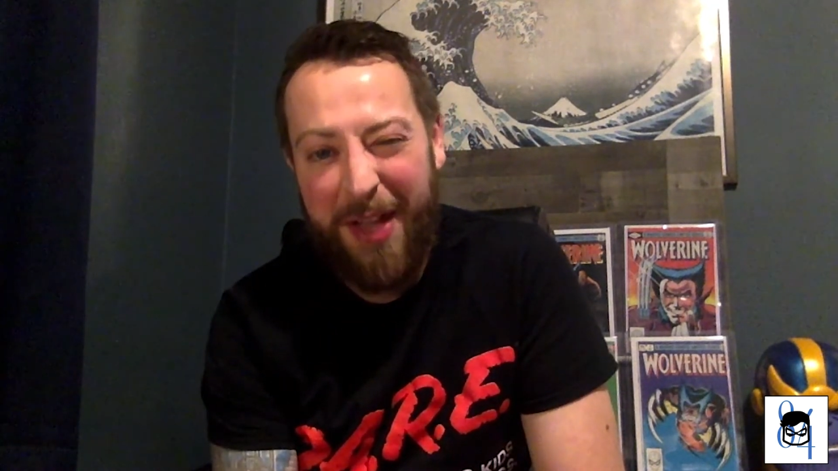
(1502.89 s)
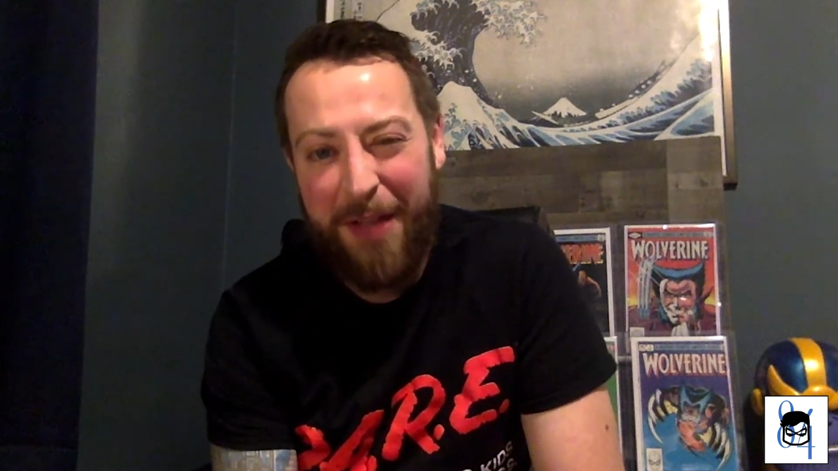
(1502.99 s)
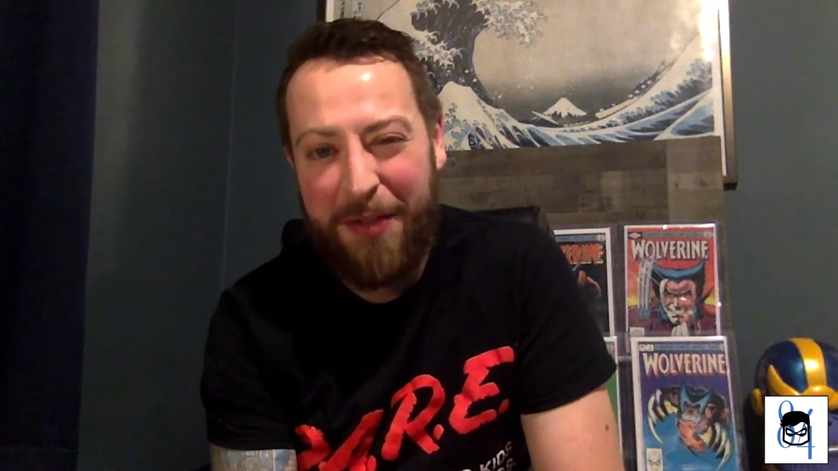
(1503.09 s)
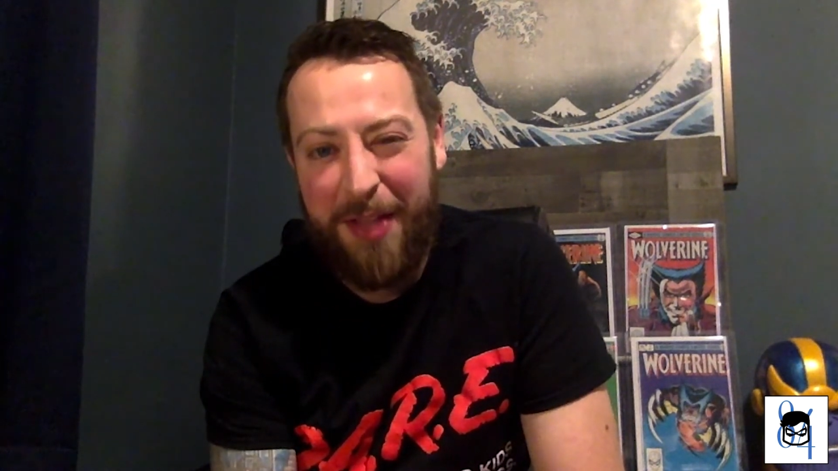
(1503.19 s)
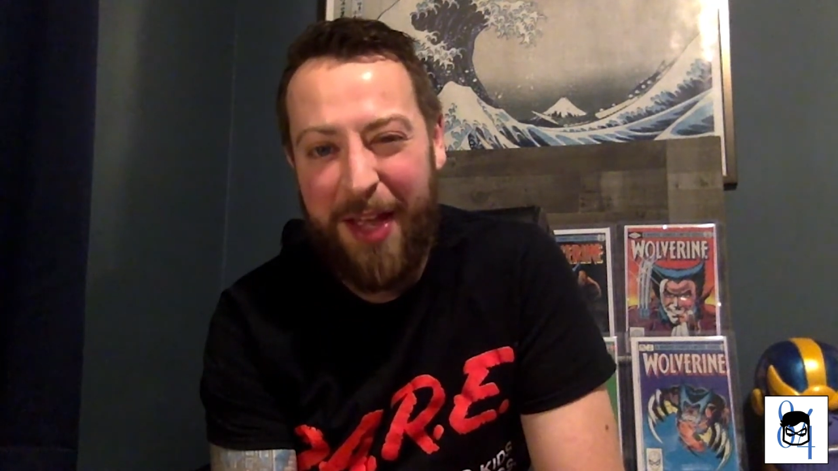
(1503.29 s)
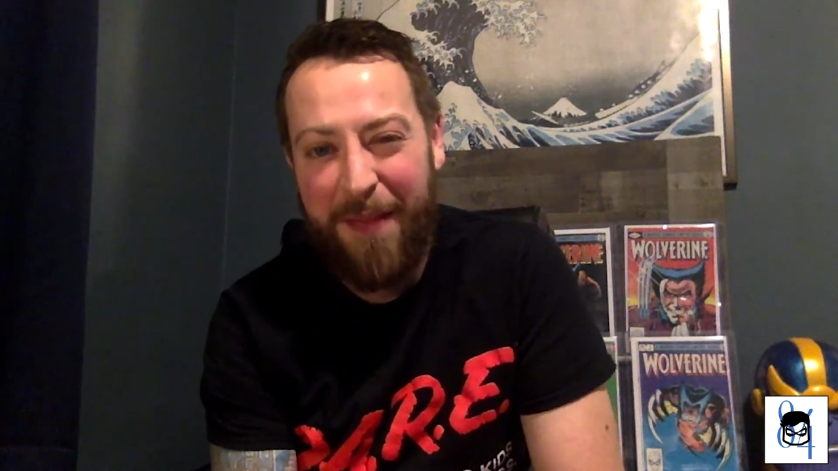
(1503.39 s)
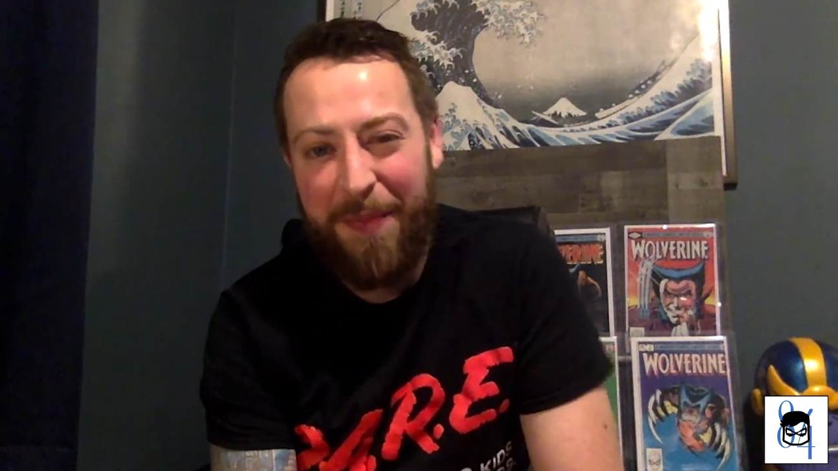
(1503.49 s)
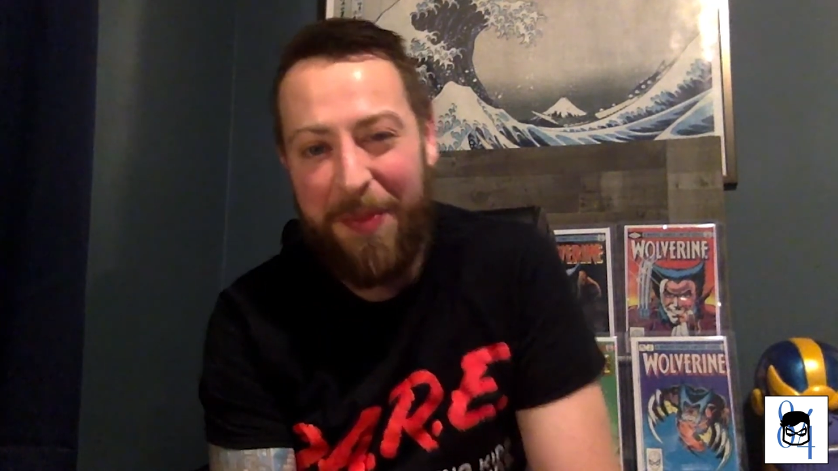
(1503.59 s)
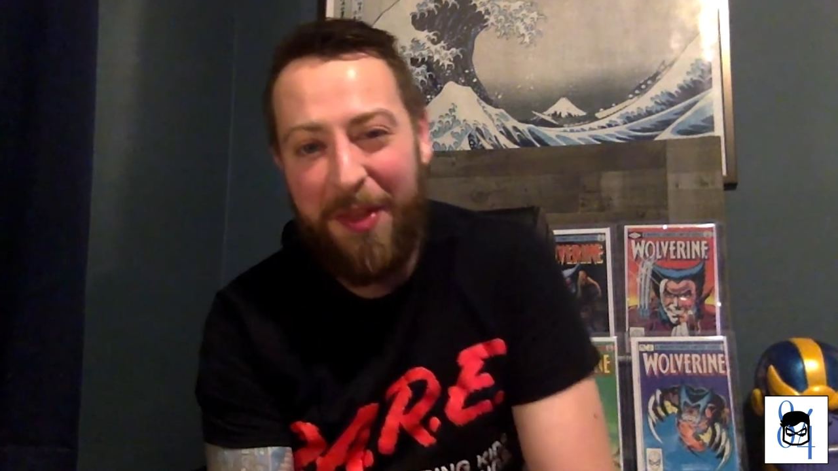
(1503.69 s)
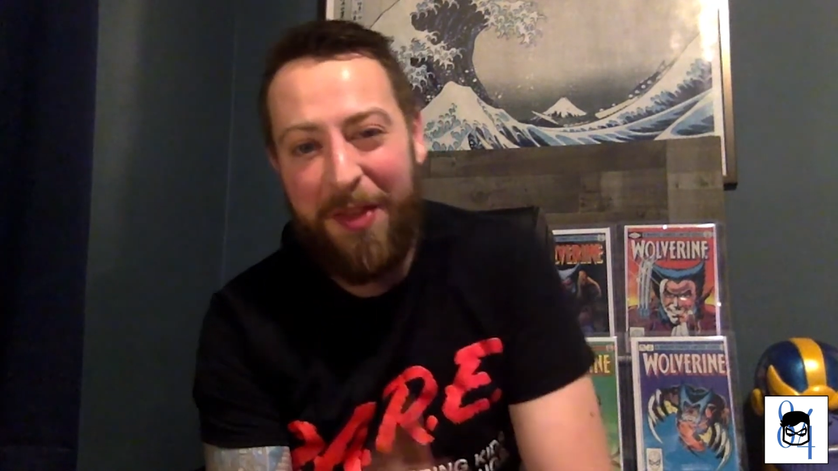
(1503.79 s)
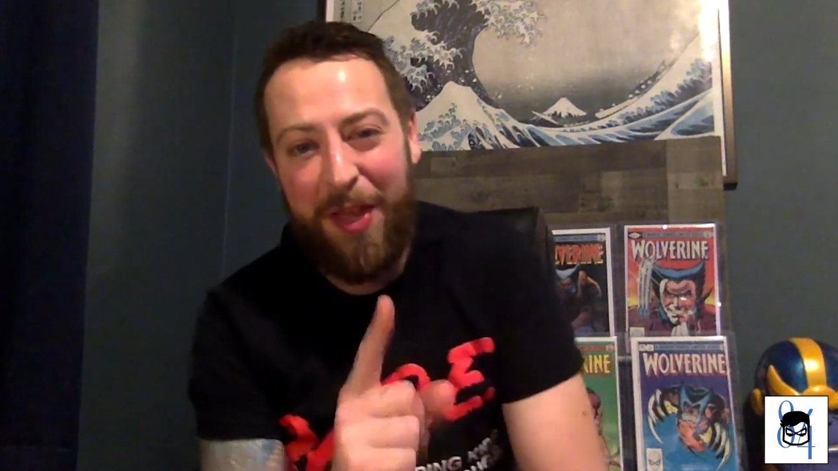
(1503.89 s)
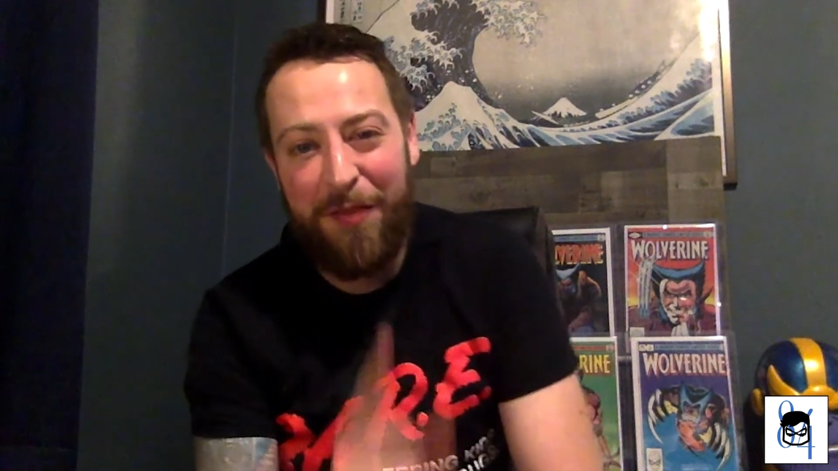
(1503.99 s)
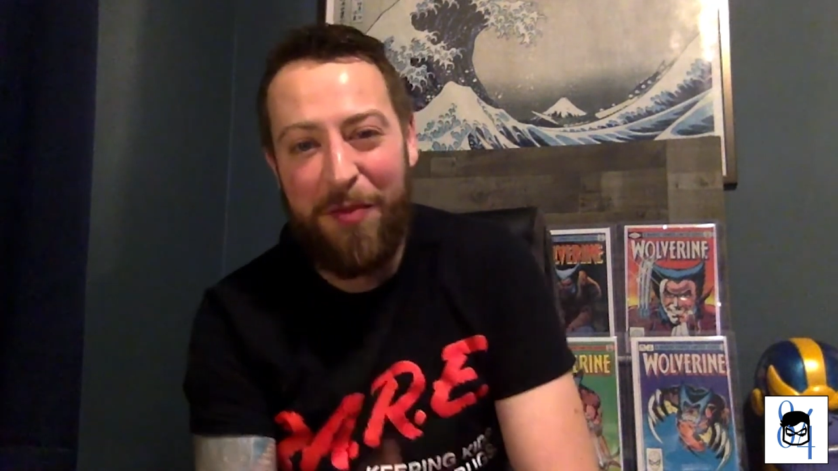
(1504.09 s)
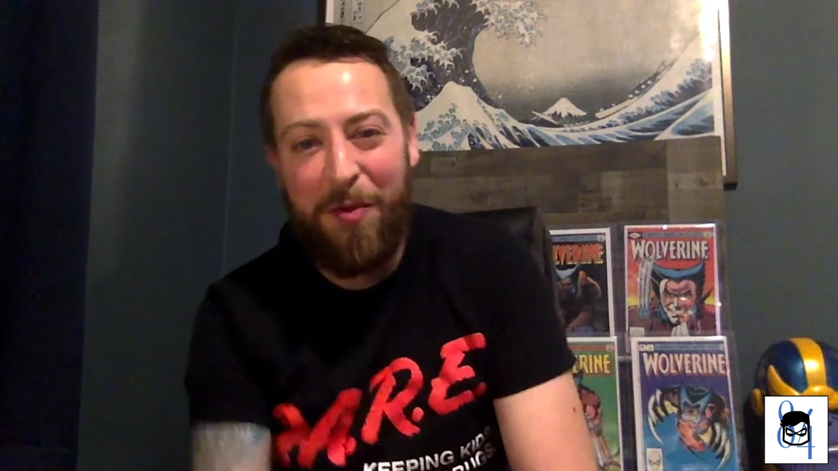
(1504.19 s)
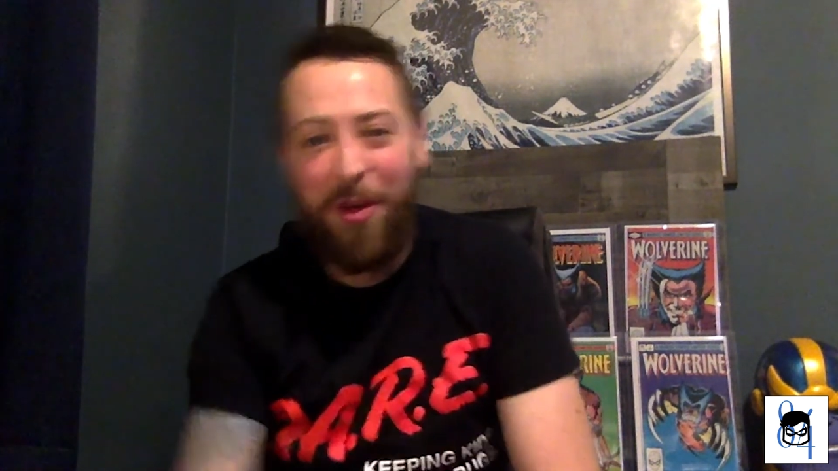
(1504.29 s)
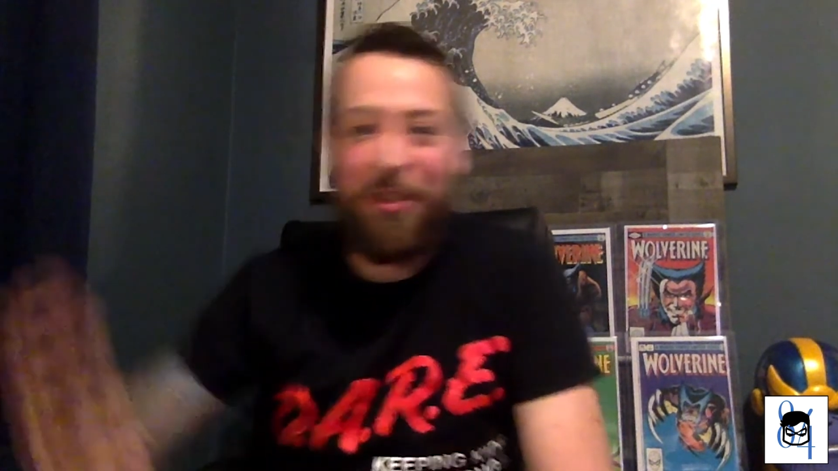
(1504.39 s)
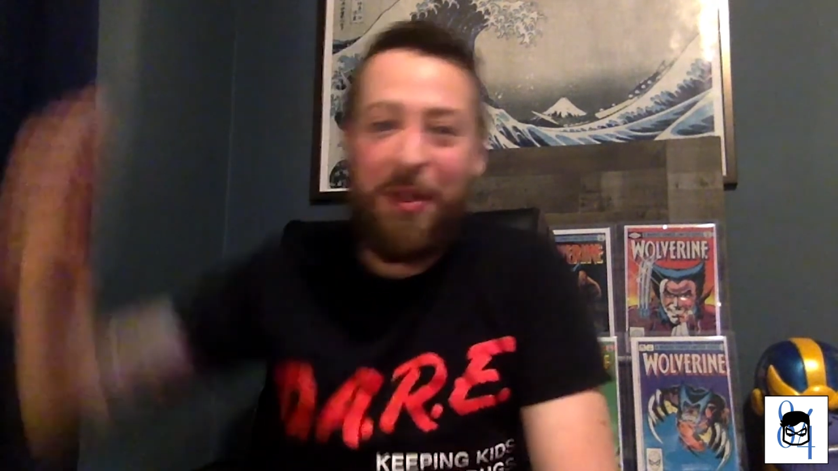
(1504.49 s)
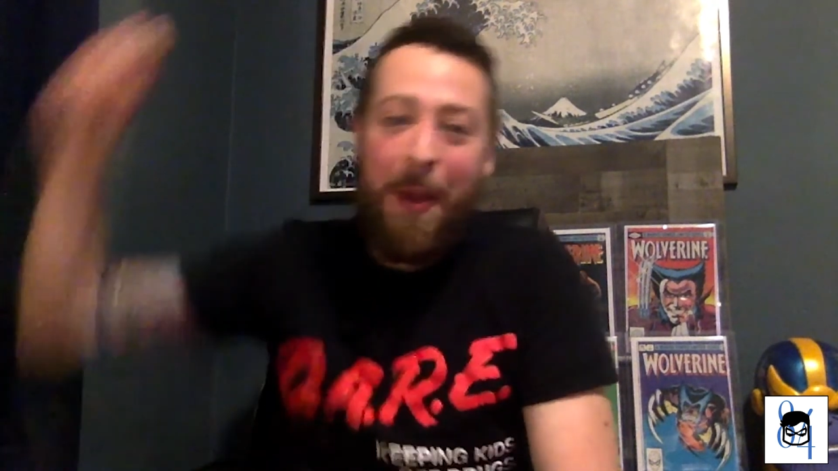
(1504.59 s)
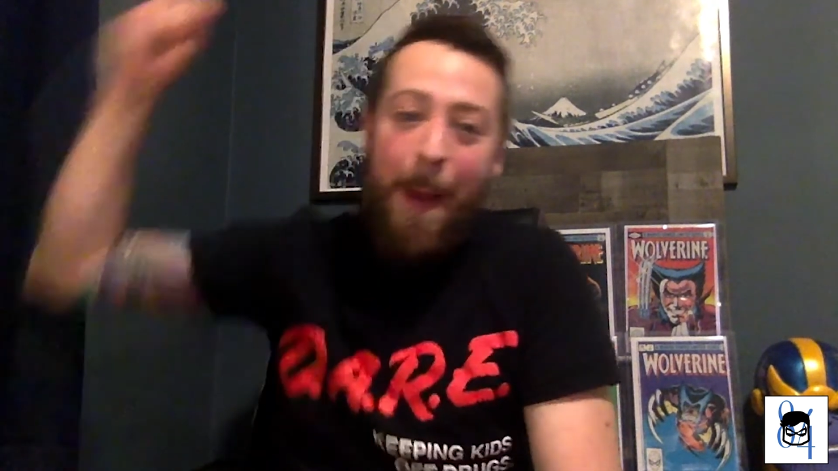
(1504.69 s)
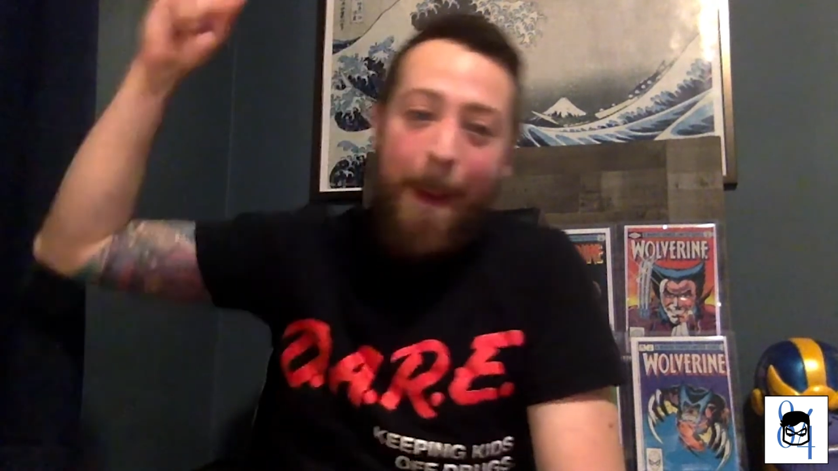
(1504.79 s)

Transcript: How's that? Thanks for watching.